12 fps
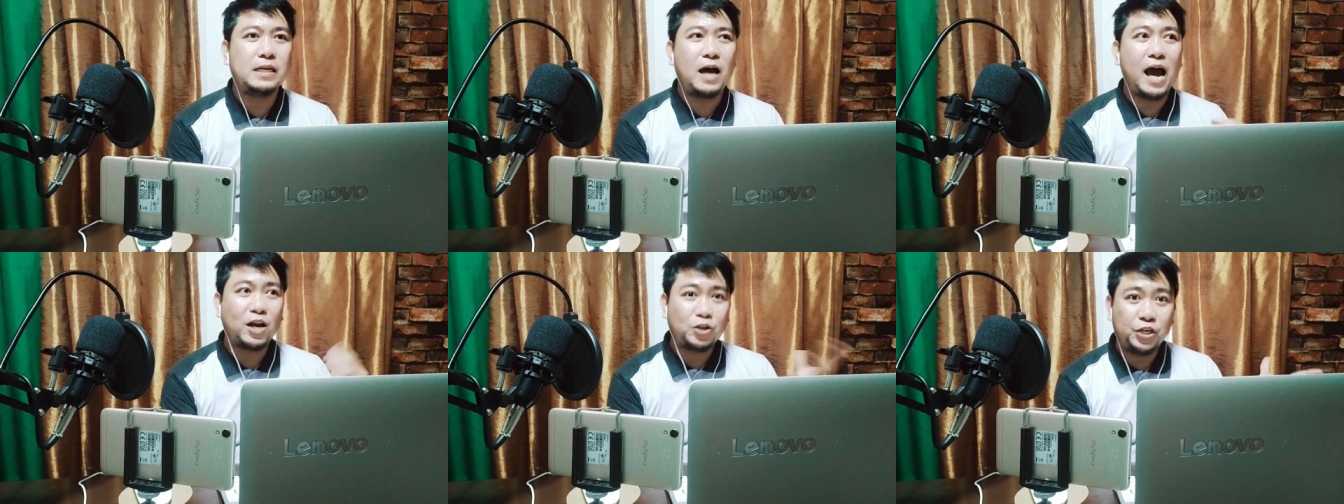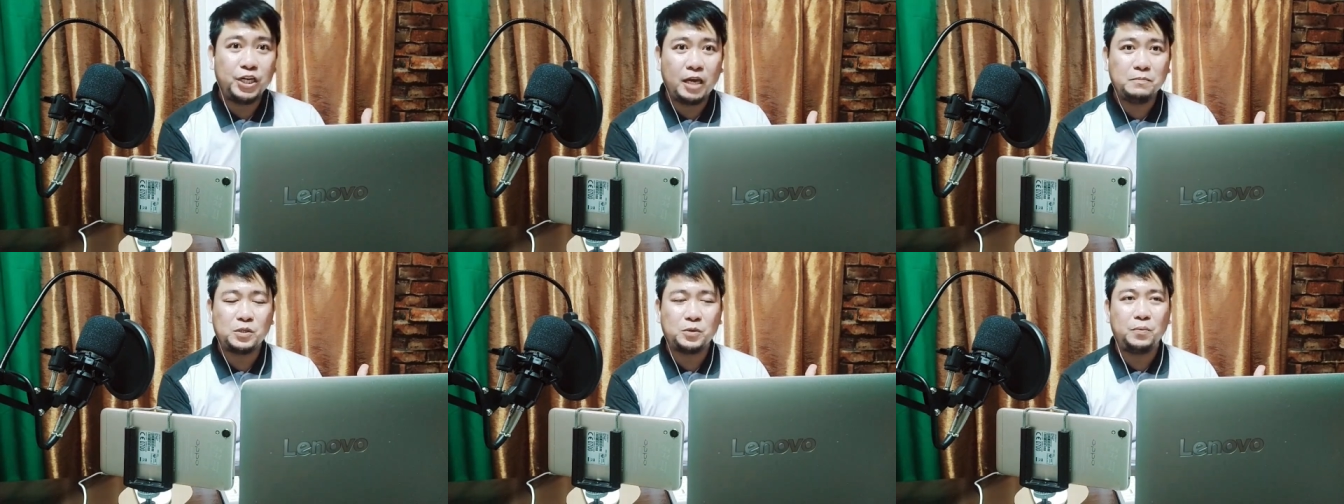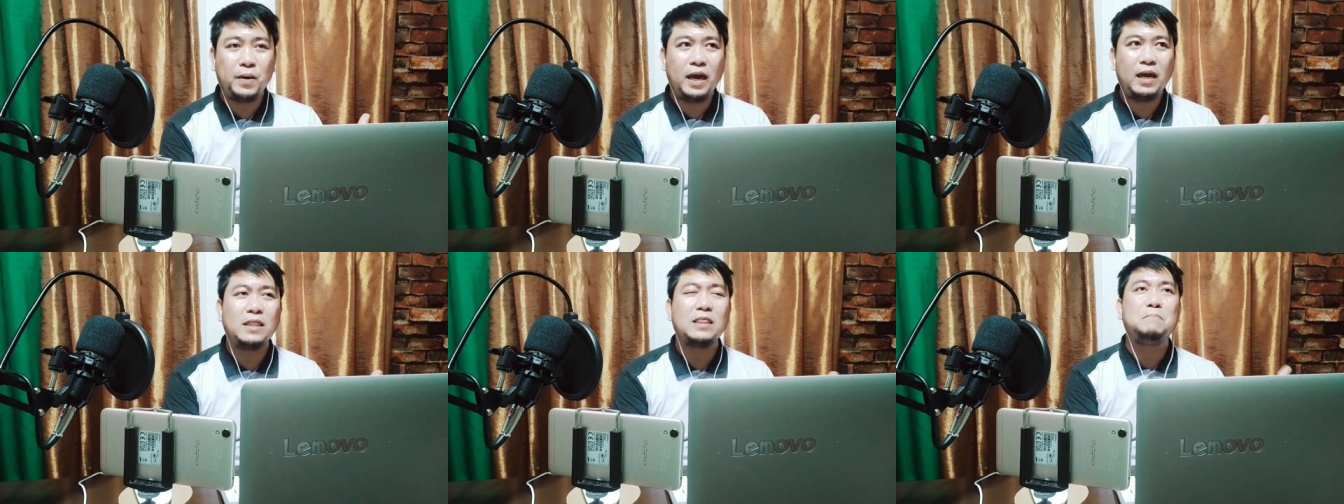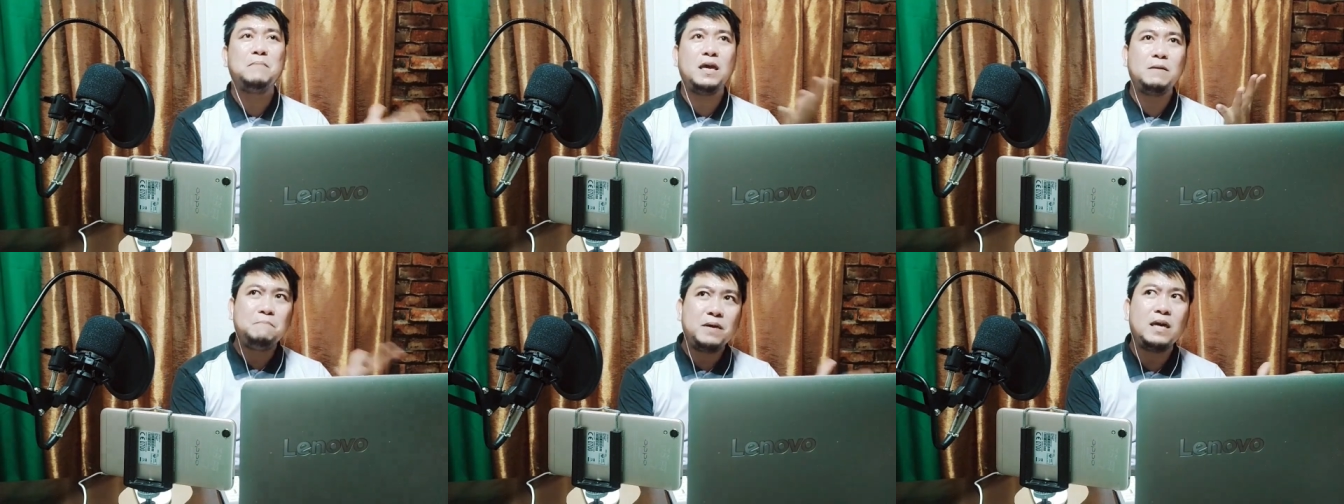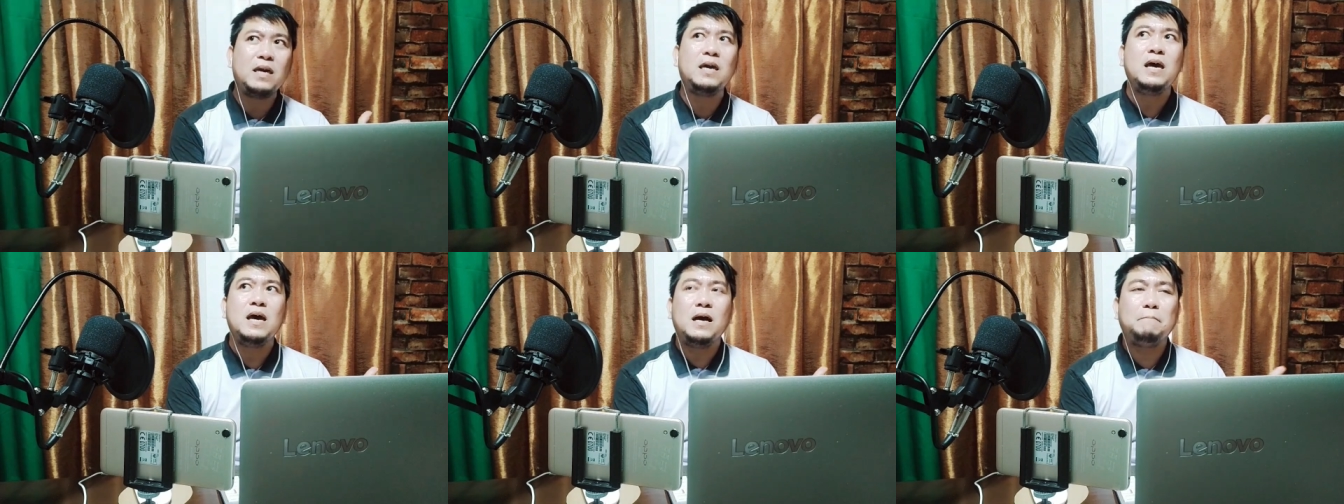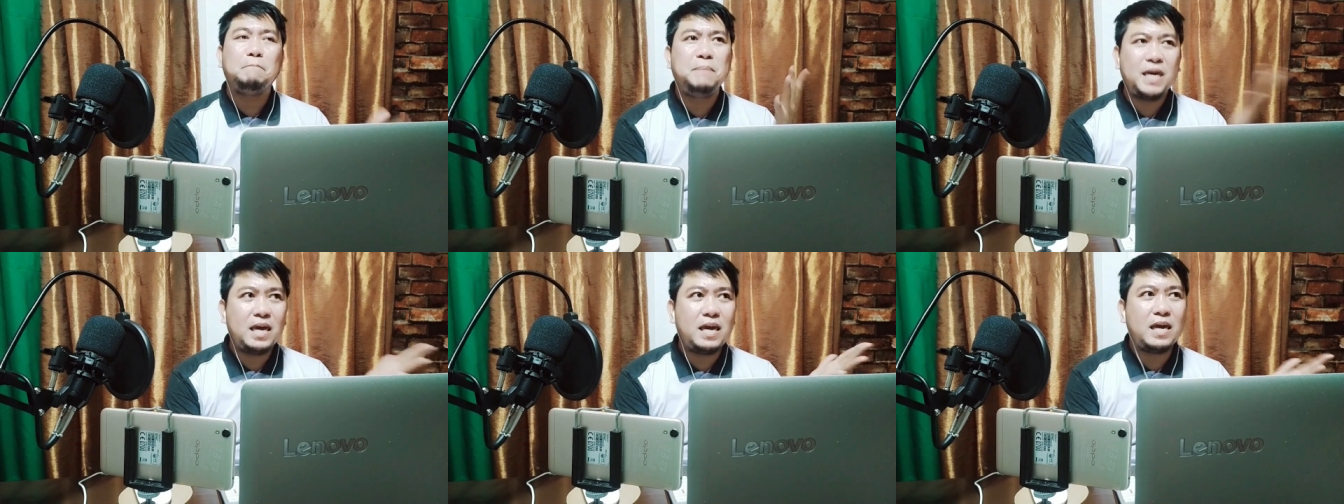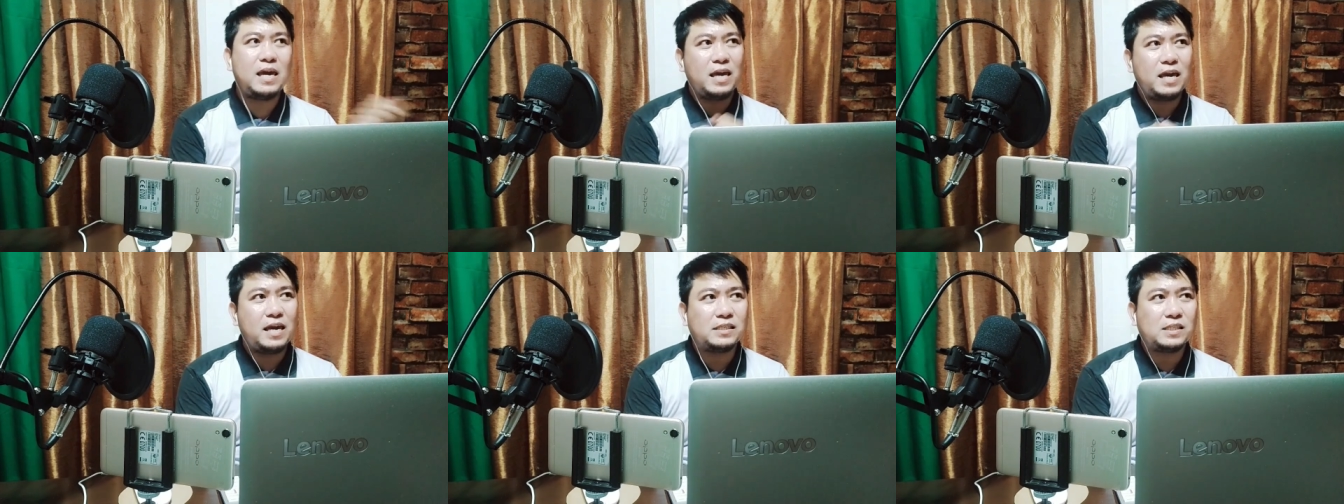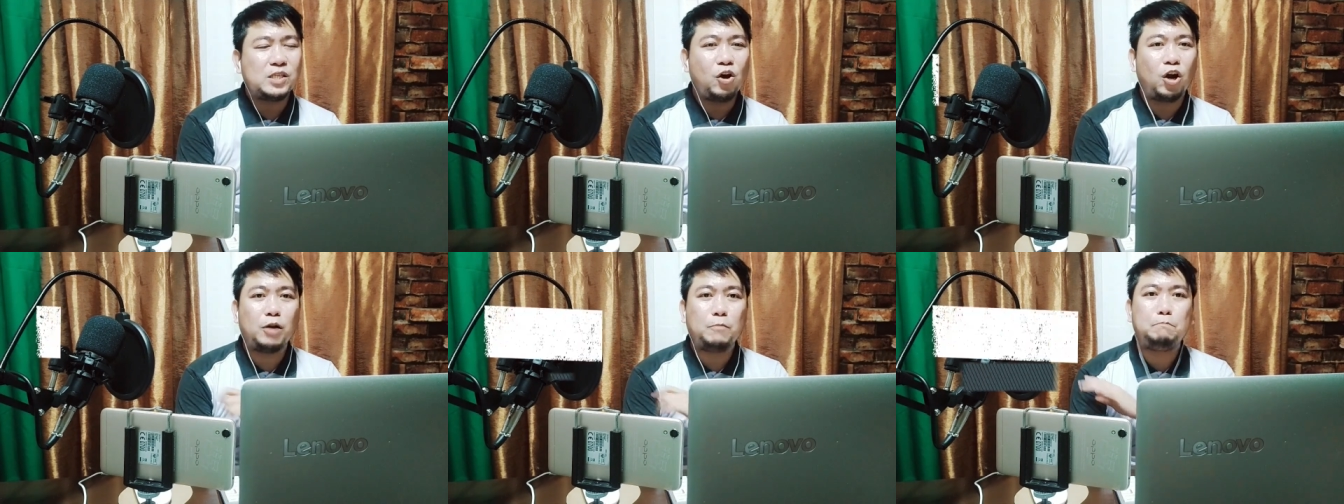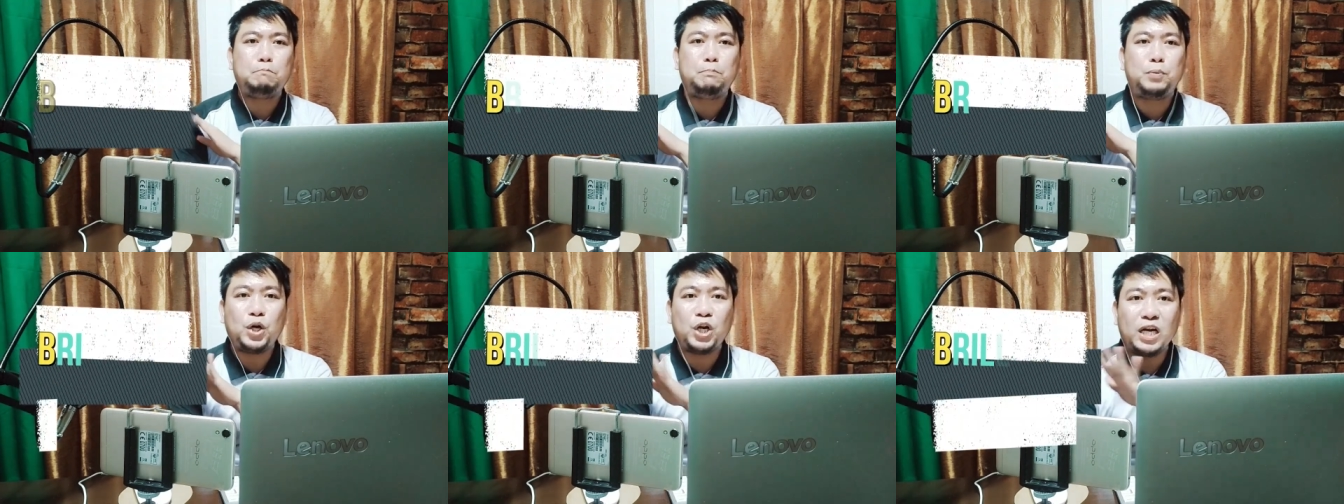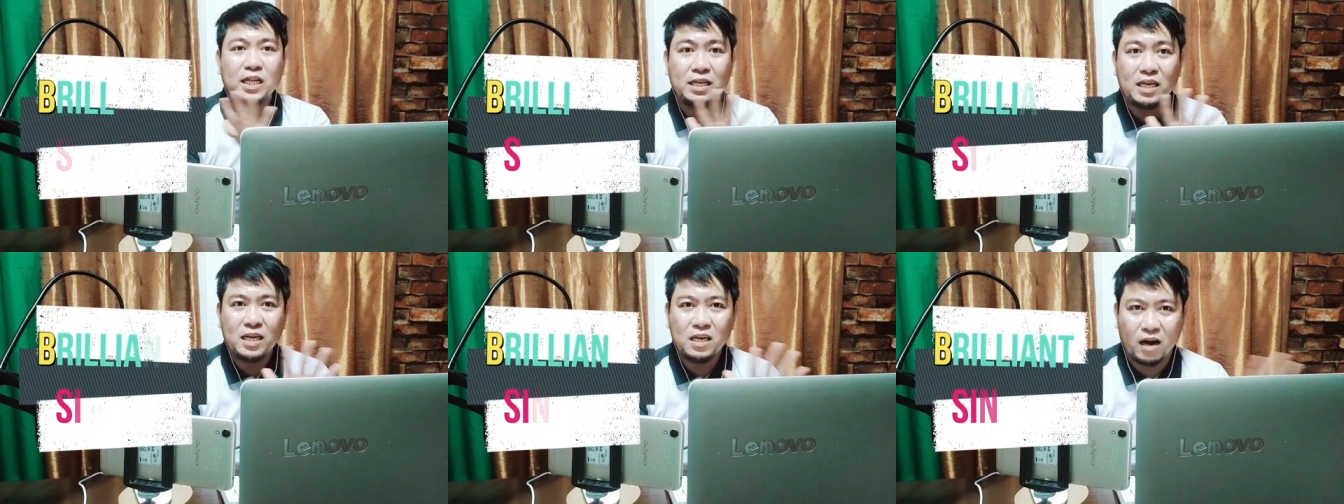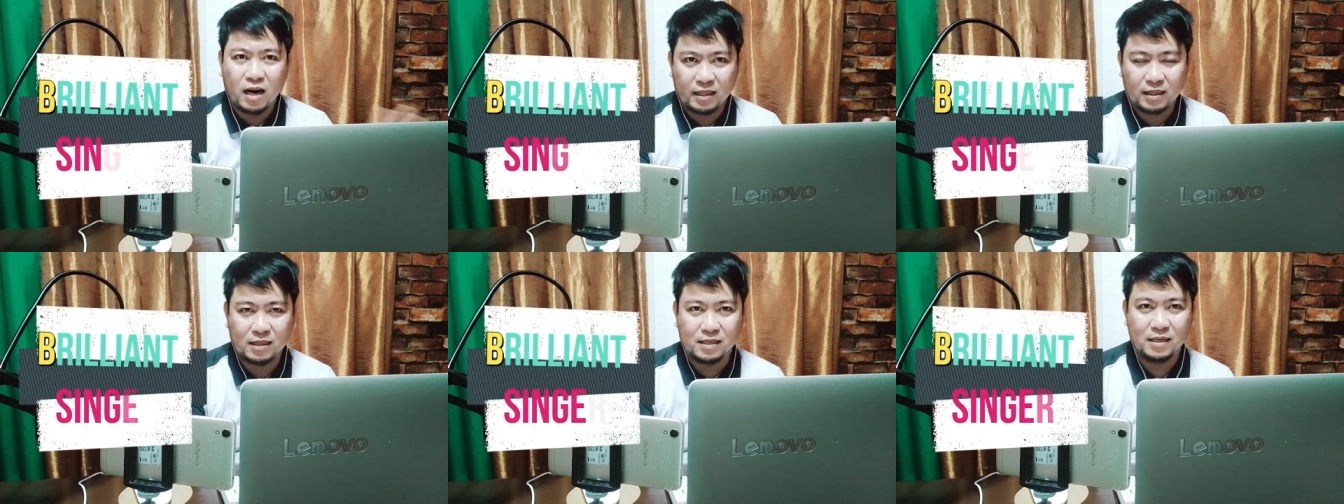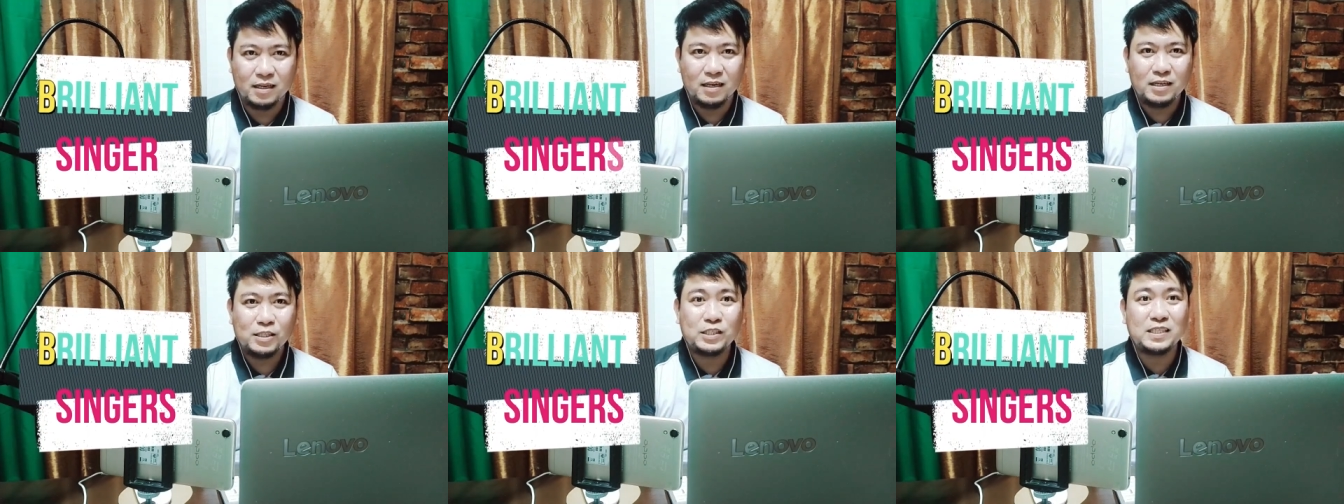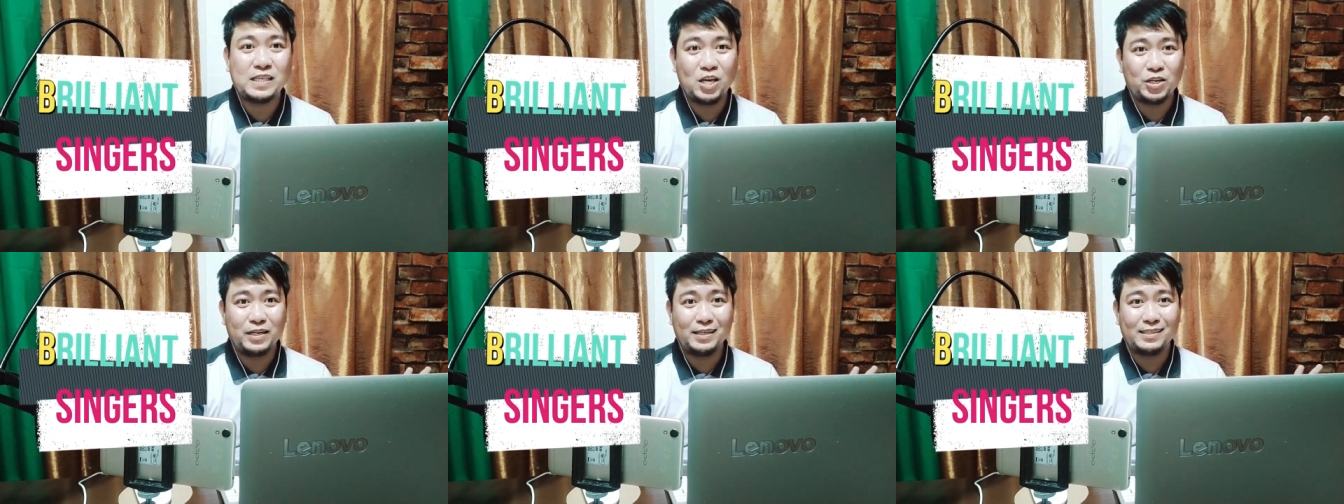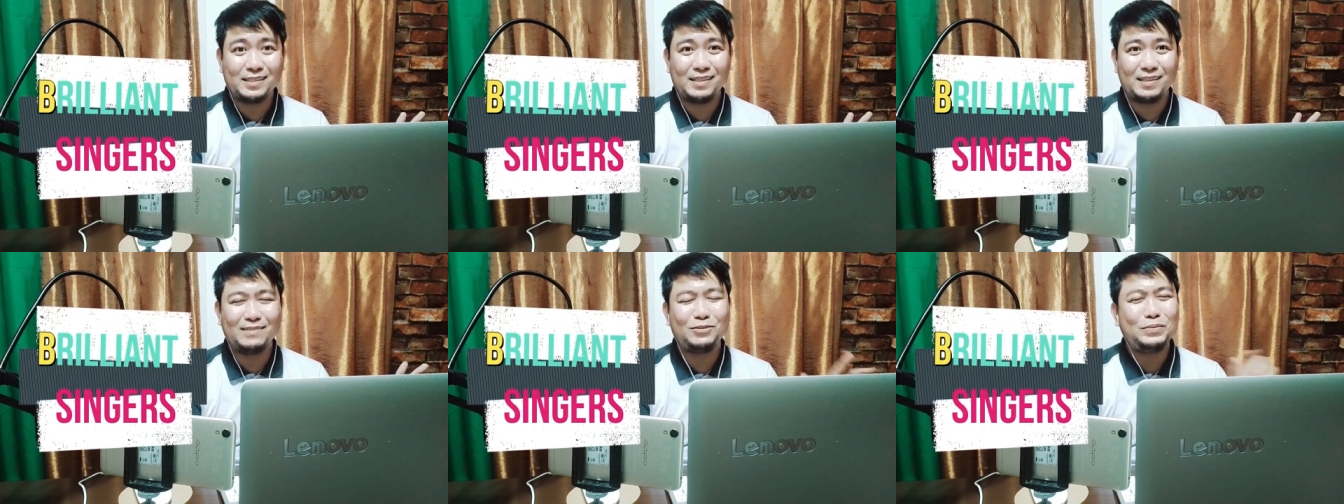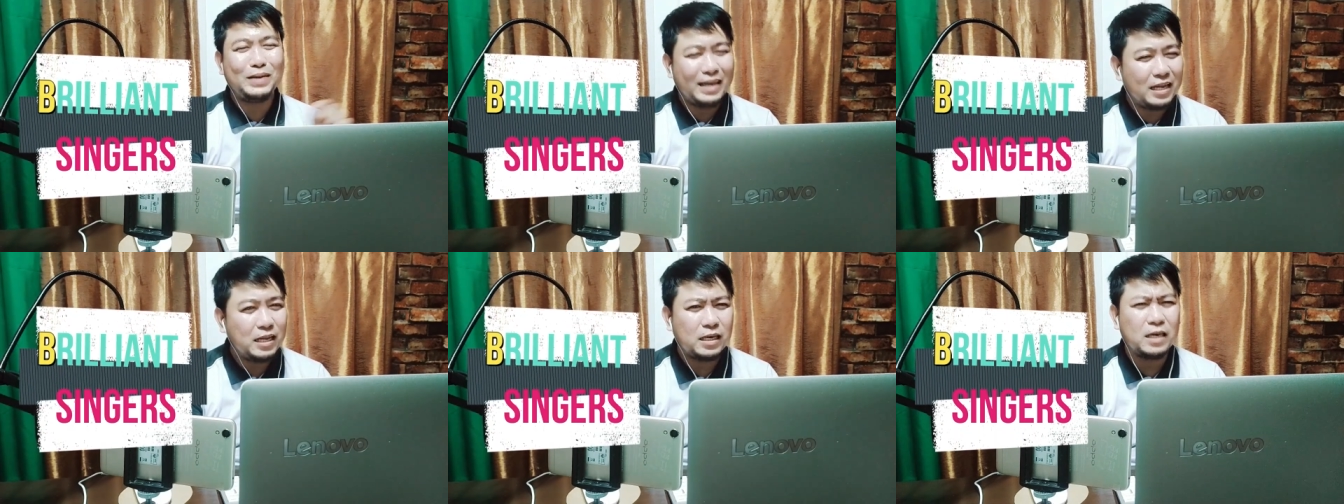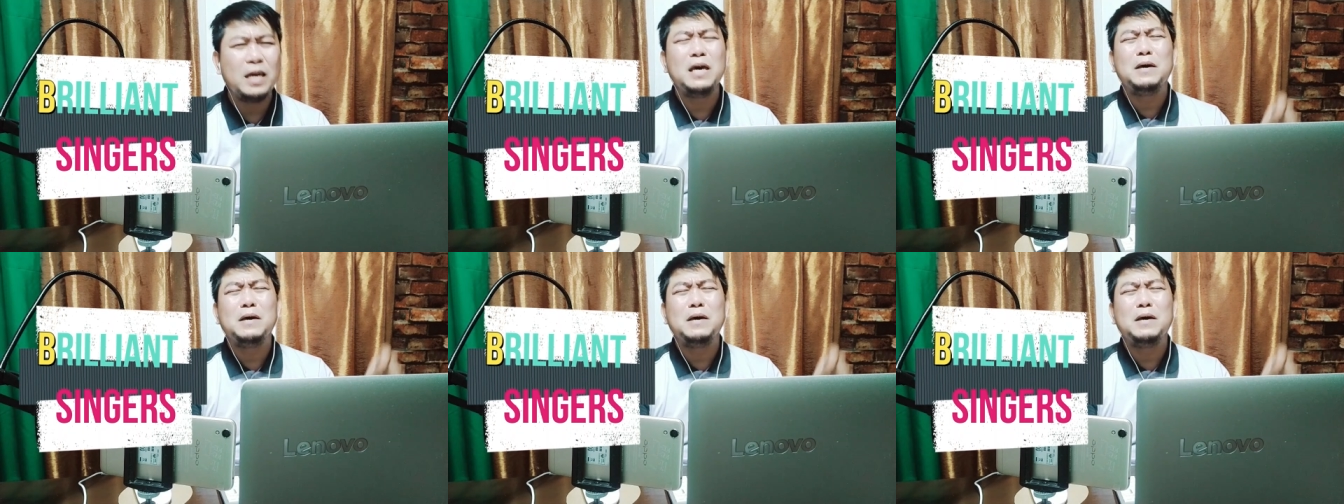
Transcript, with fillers: acronym to it, maybe B is they are brilliant singers. Really.